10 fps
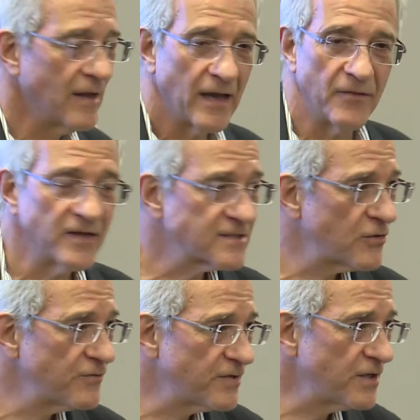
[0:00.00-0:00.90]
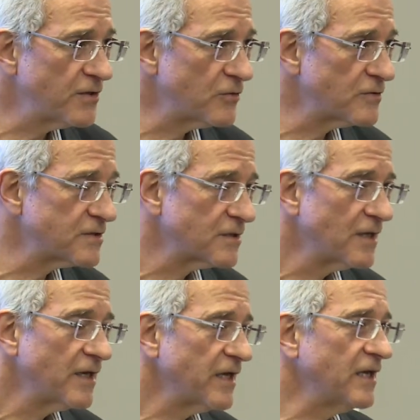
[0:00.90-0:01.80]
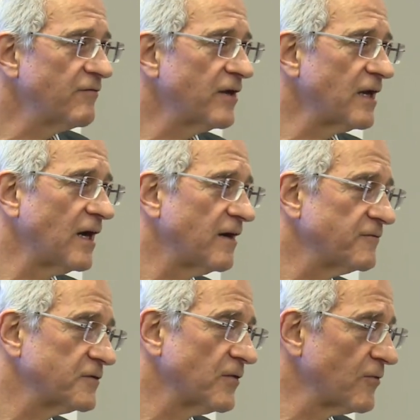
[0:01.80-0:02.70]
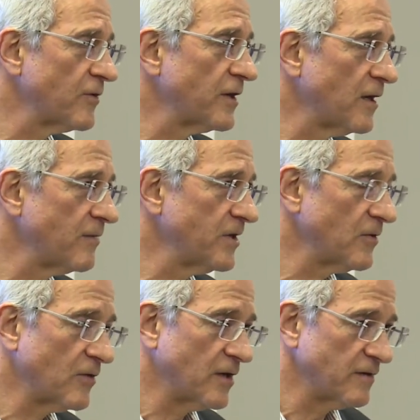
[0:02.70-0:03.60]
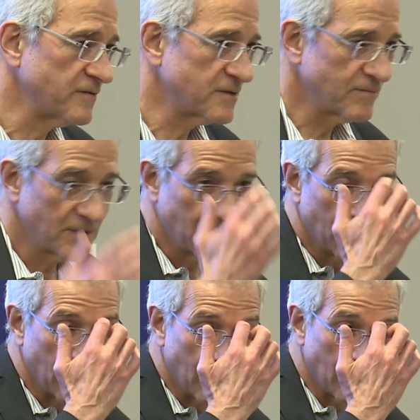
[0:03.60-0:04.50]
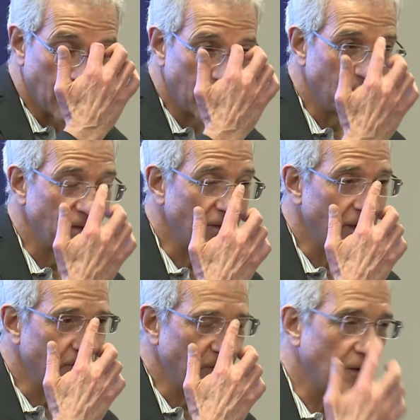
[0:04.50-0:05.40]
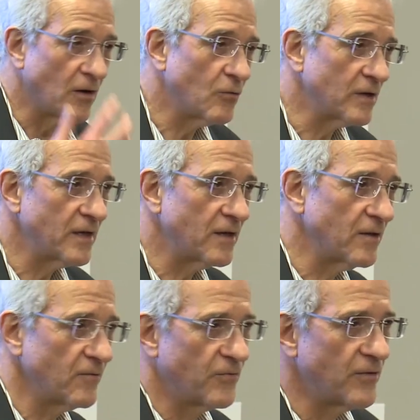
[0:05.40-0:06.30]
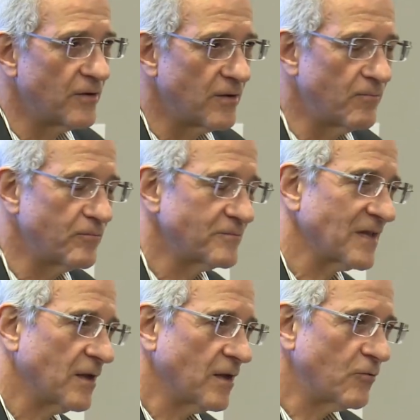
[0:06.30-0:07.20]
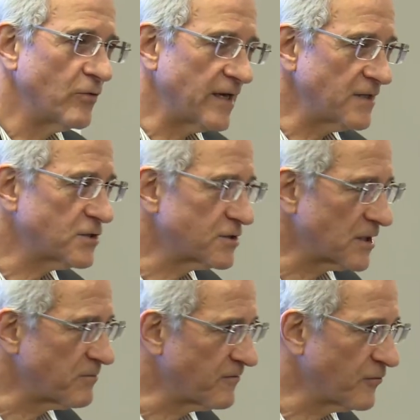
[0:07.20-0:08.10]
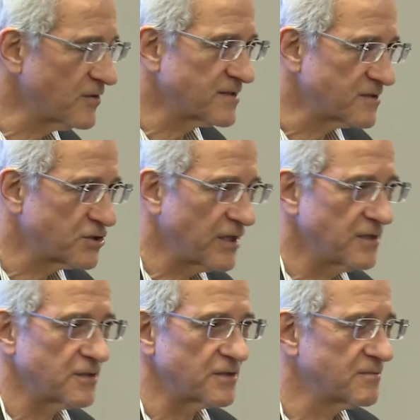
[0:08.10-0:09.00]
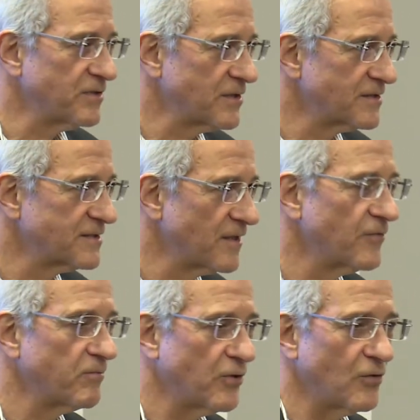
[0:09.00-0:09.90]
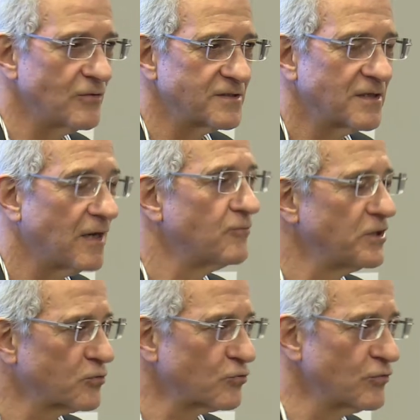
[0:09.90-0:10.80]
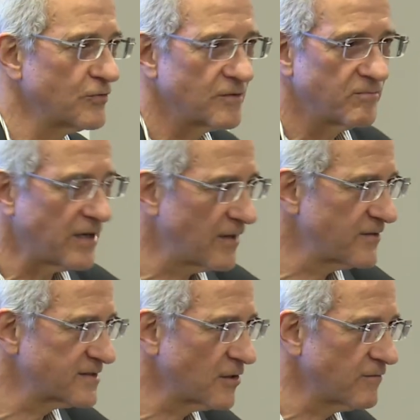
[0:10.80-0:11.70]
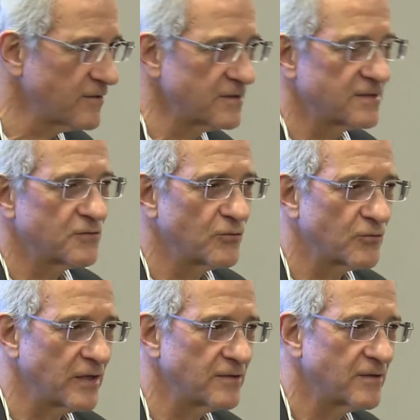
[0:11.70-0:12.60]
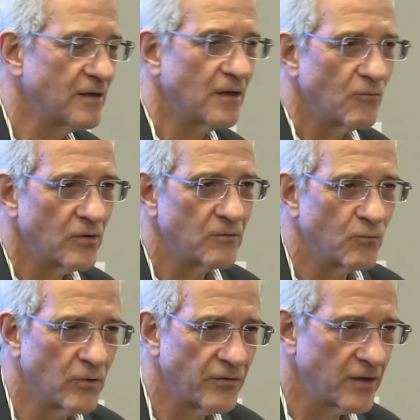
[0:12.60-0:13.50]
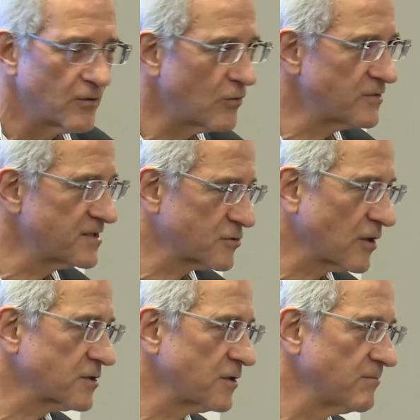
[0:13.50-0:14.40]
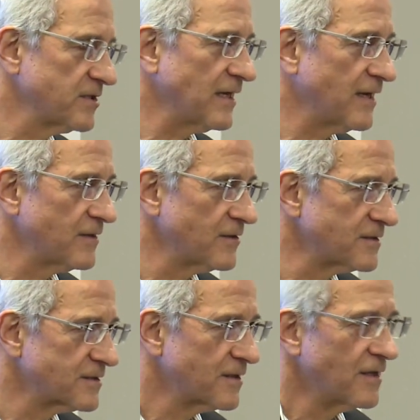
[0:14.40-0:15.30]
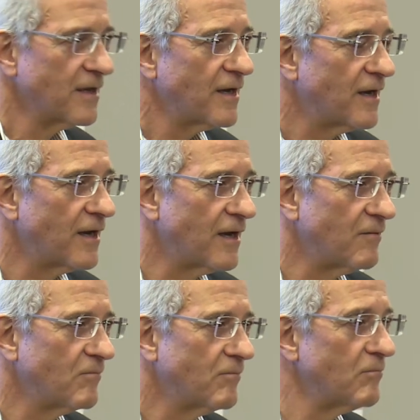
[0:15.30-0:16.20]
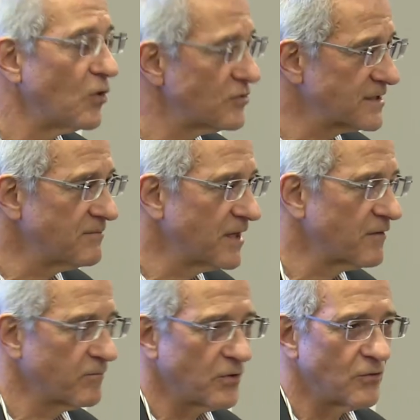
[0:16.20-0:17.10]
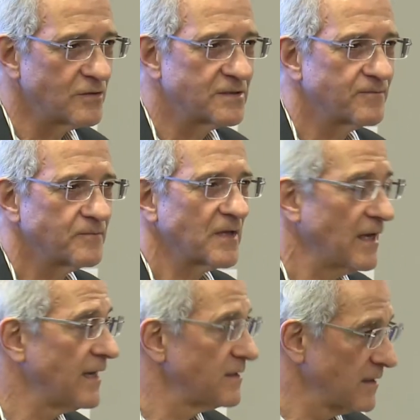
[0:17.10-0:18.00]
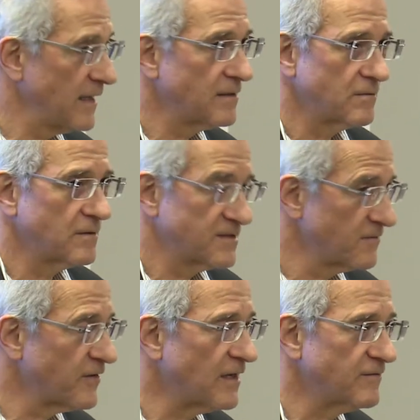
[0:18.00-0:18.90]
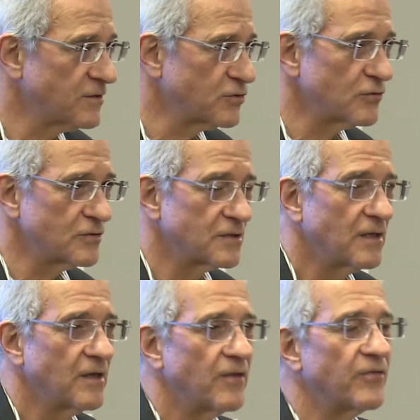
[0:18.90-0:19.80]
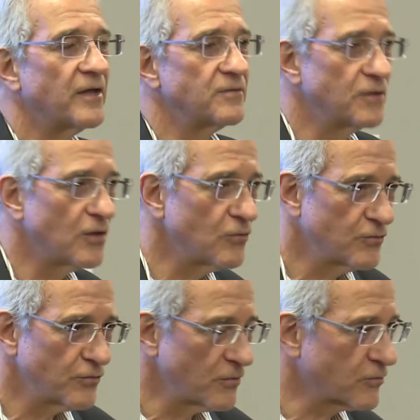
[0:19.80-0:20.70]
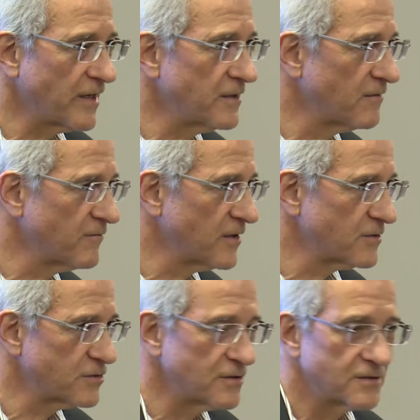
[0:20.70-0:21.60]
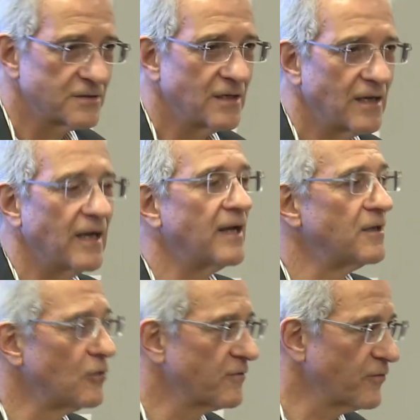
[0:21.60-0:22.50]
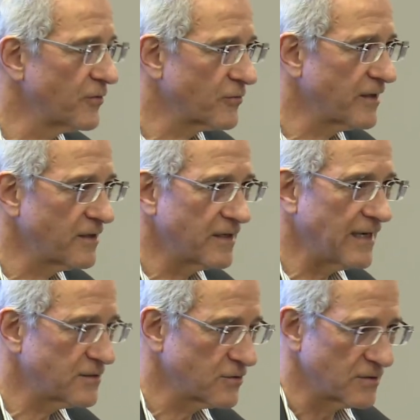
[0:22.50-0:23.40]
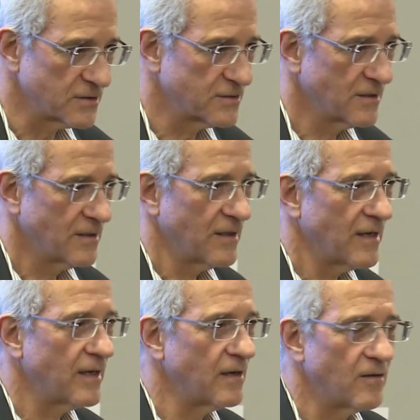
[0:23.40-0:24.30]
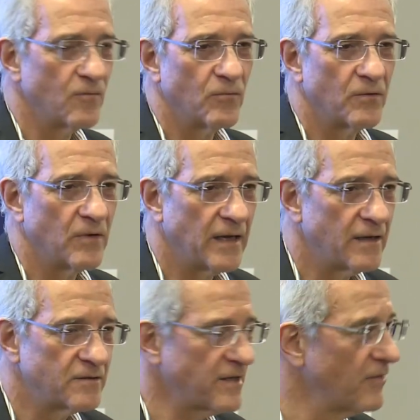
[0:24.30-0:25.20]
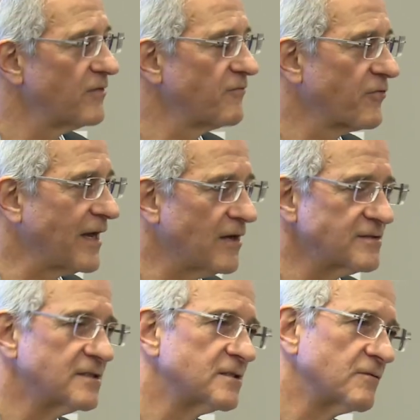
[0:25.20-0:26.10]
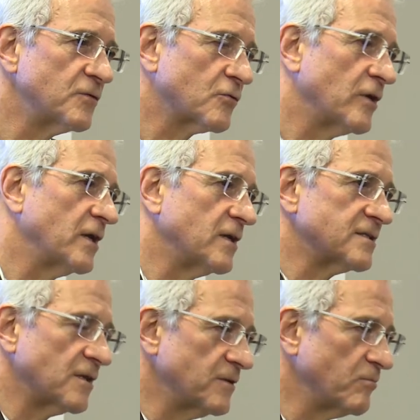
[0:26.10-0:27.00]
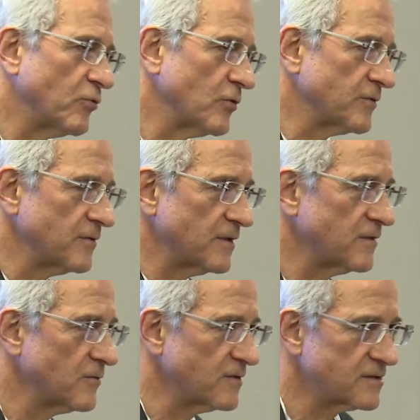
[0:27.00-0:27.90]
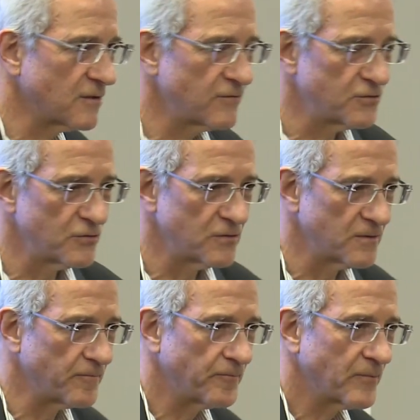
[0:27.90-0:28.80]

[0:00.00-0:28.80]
And this continues even after the Red Army arrives. Uh, only the relationship of forces changes because then the Poles are recruited by the Soviets to create what, what they call destruction battalions, uh, mostly made of Poles and, and surviving Jews, that go to Ukrainian villages and look for Ukrainian nationalists. Um, and tens of thousands of Ukrainians are deported into the Soviet Union.